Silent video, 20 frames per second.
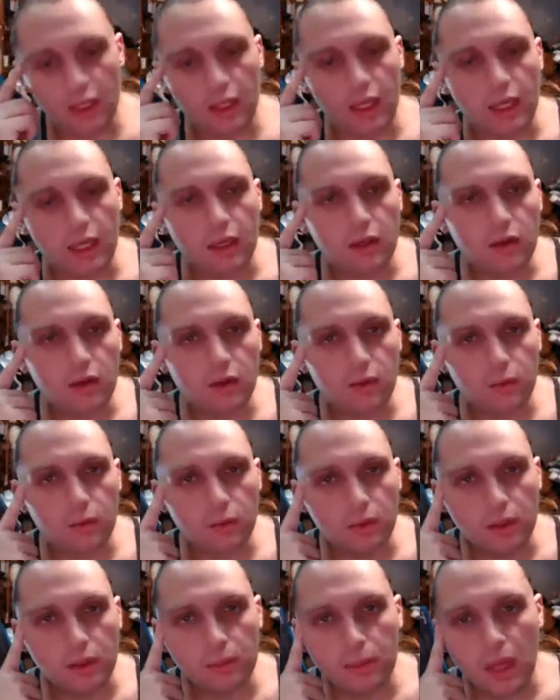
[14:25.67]
like
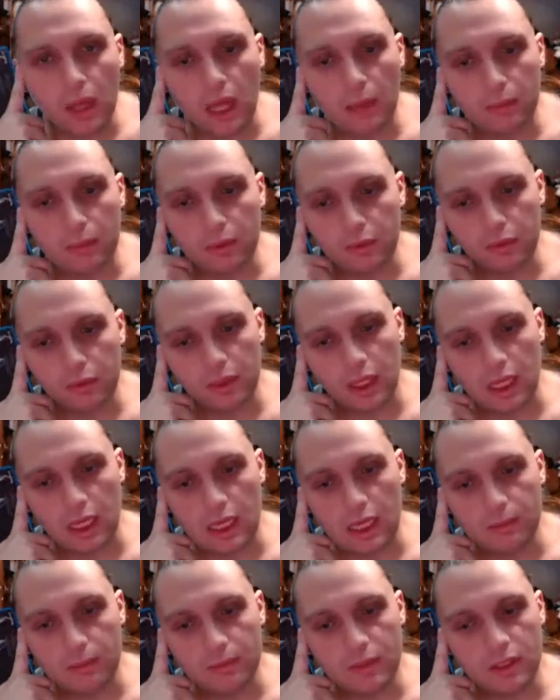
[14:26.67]
really popular
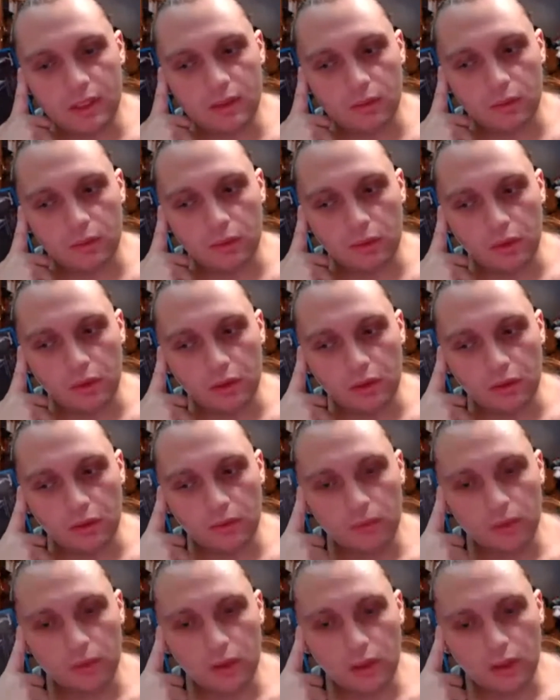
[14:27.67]
games or
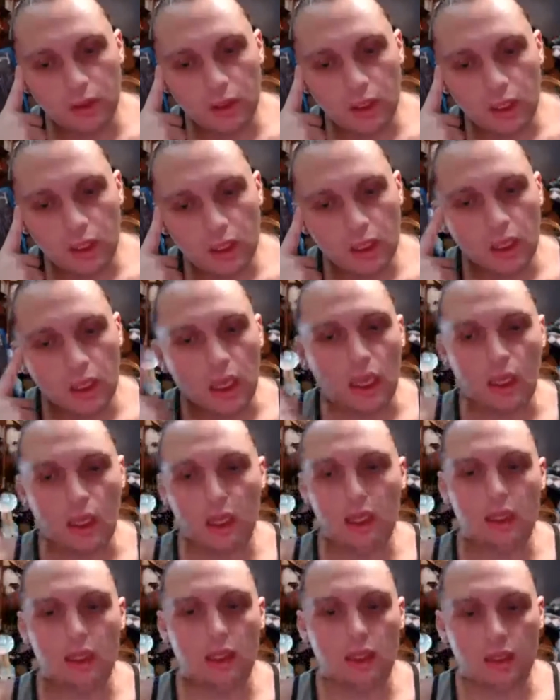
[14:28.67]

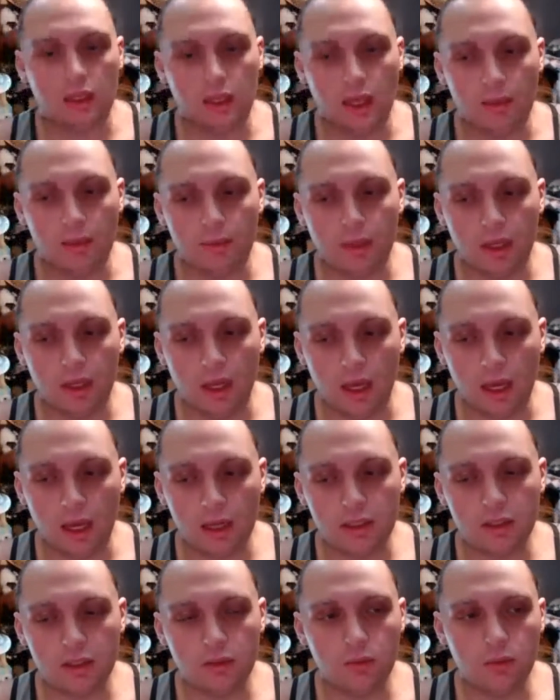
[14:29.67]
anything like that, but I
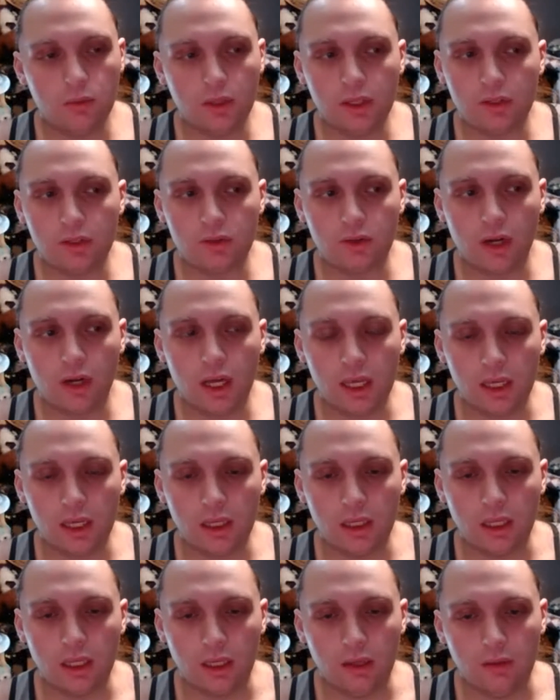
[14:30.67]
do want to try
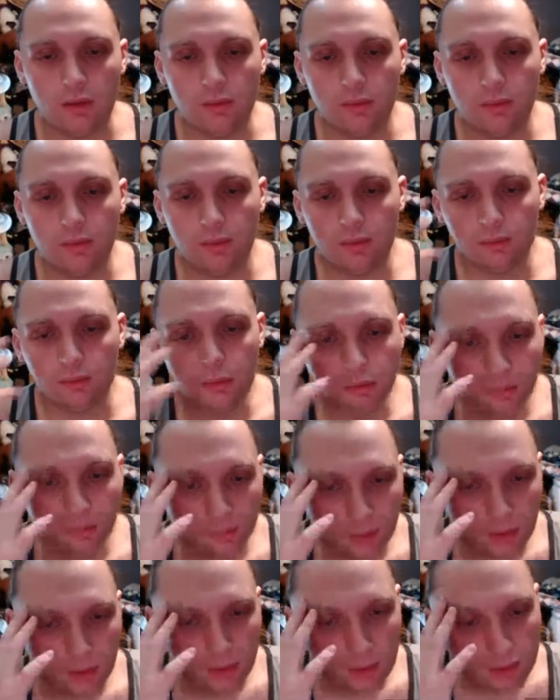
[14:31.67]
and give
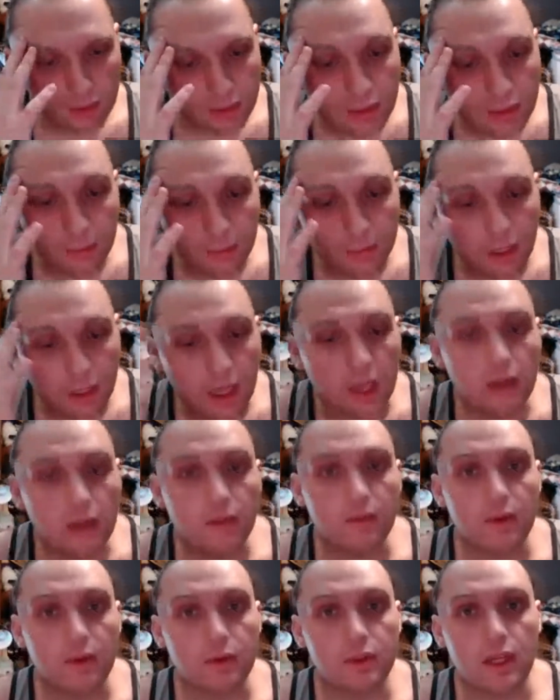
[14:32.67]
some kind of
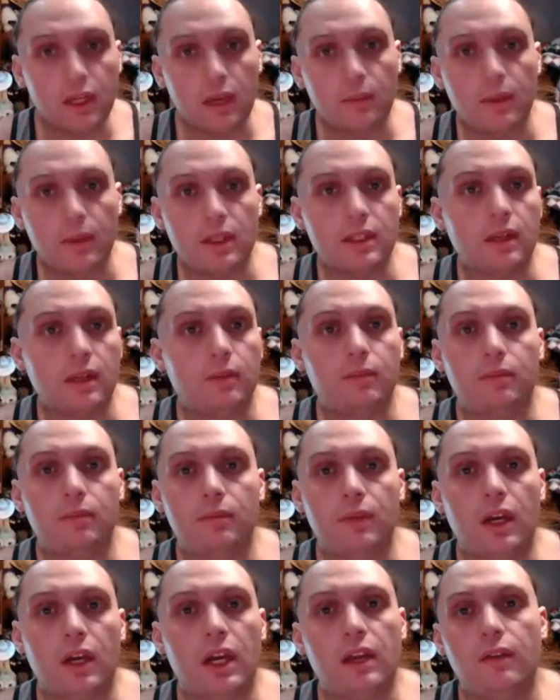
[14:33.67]
entertainment, some
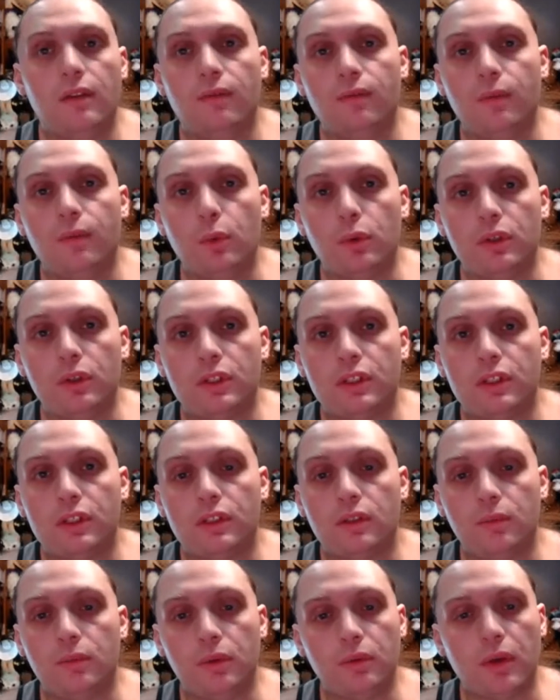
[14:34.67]
kind of force
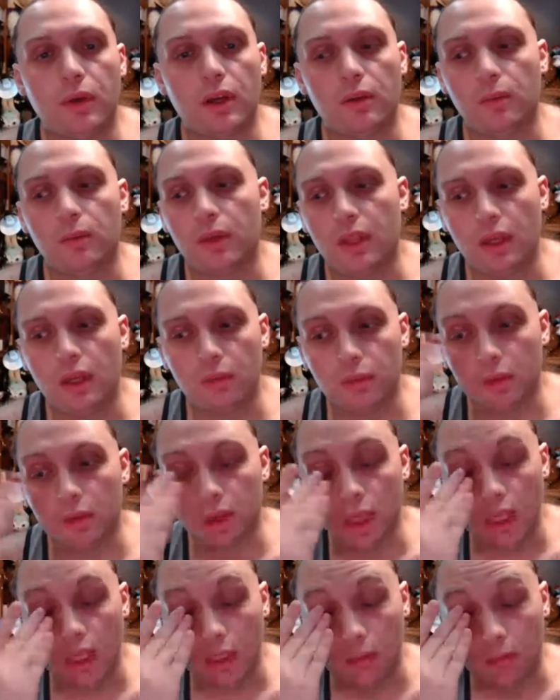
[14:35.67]
to be reckoned with. I
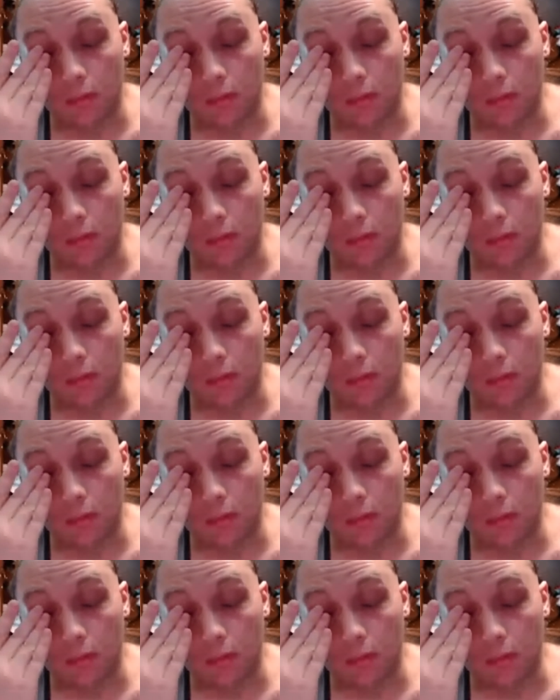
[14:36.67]
really